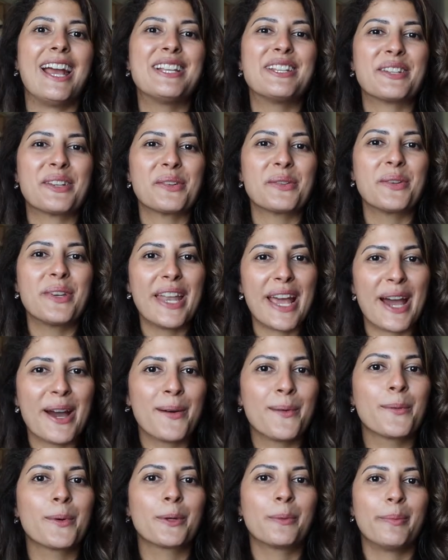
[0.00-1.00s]
And so
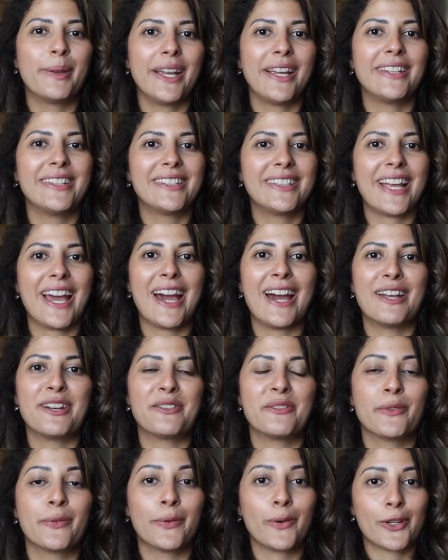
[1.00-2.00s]
now we're based out
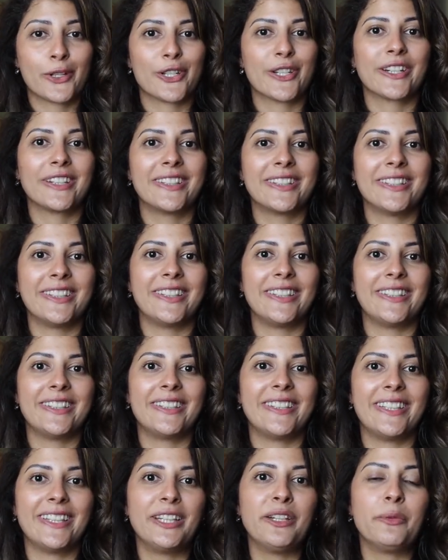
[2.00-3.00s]
of Washington
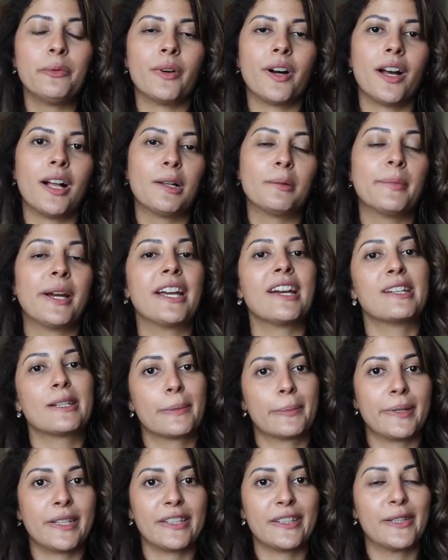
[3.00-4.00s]
DC while my
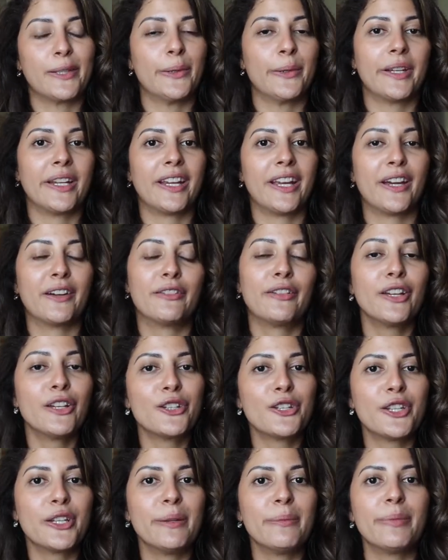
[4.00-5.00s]
husband is doing a
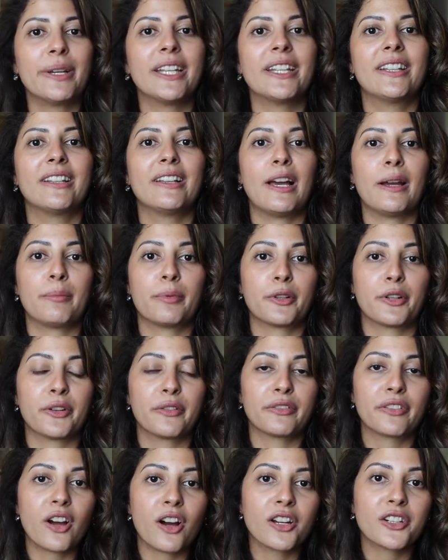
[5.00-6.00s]
fellowship at the Library
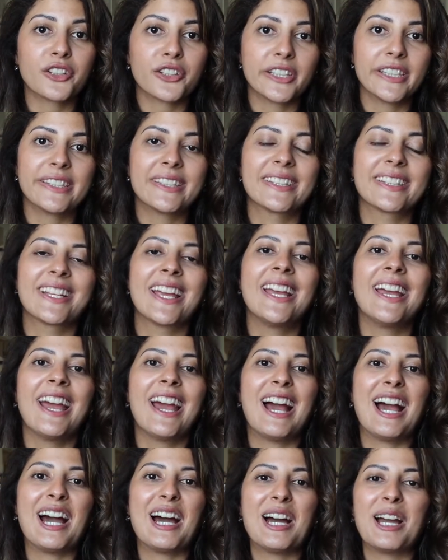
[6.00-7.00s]
of Congress.
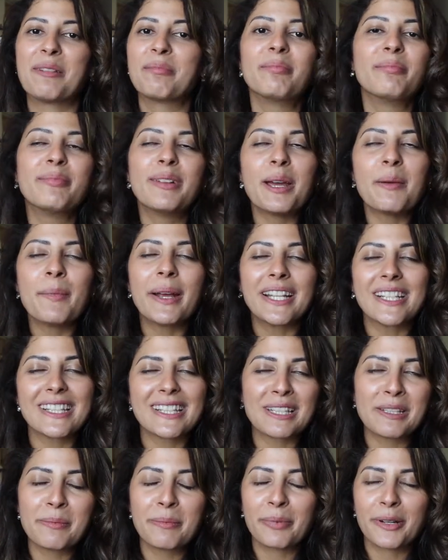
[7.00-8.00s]
I'm
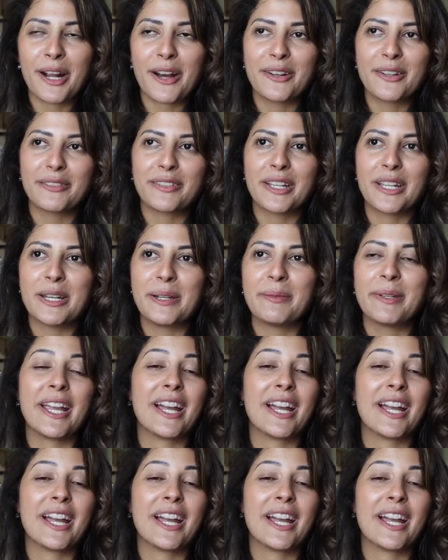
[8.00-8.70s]
immensely proud of him.